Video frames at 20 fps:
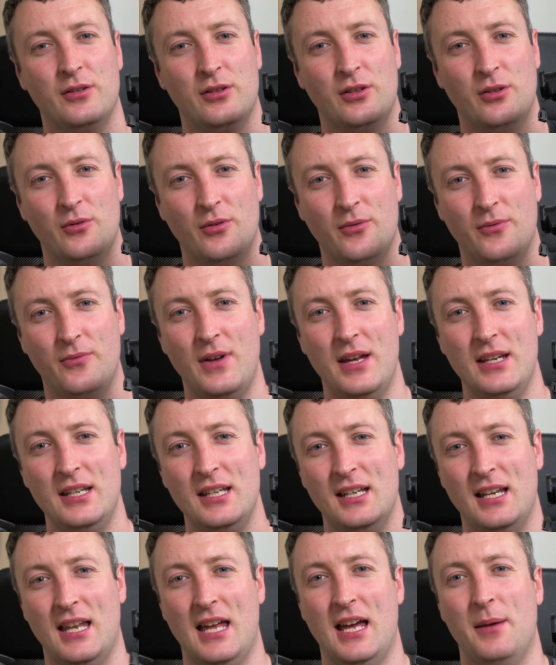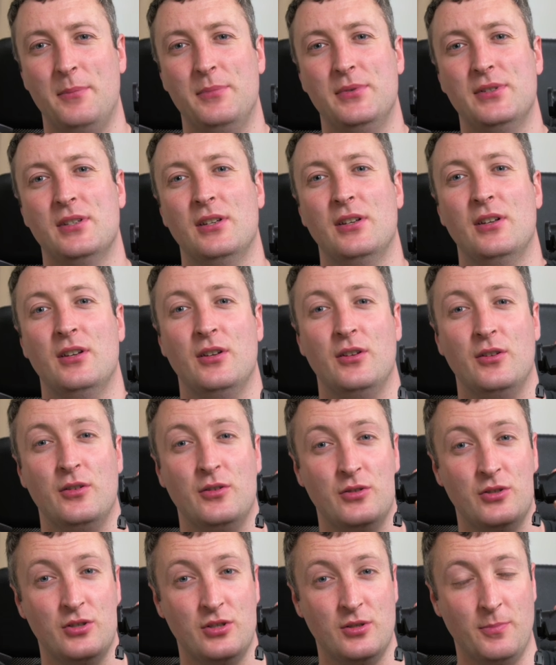The Reveni Labs
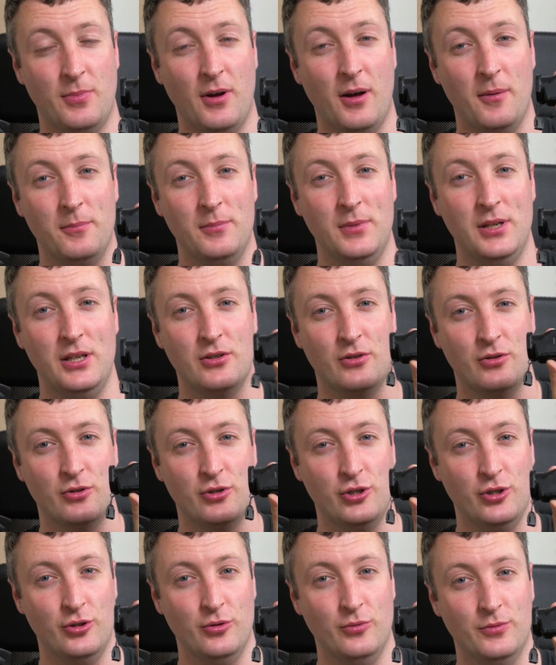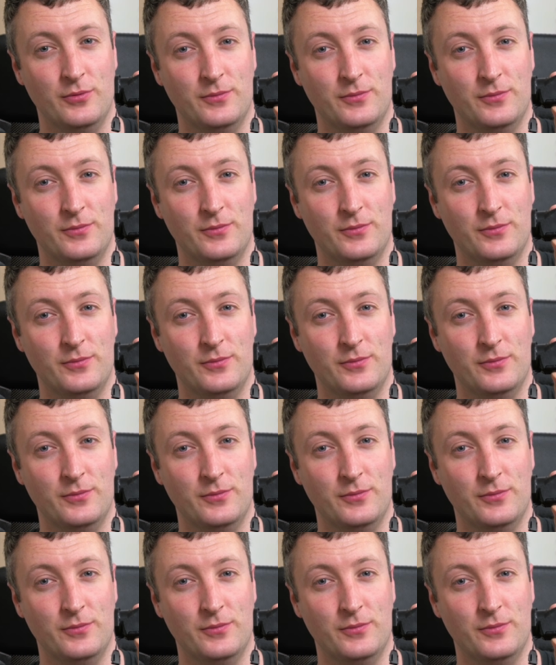Spot Meter 2.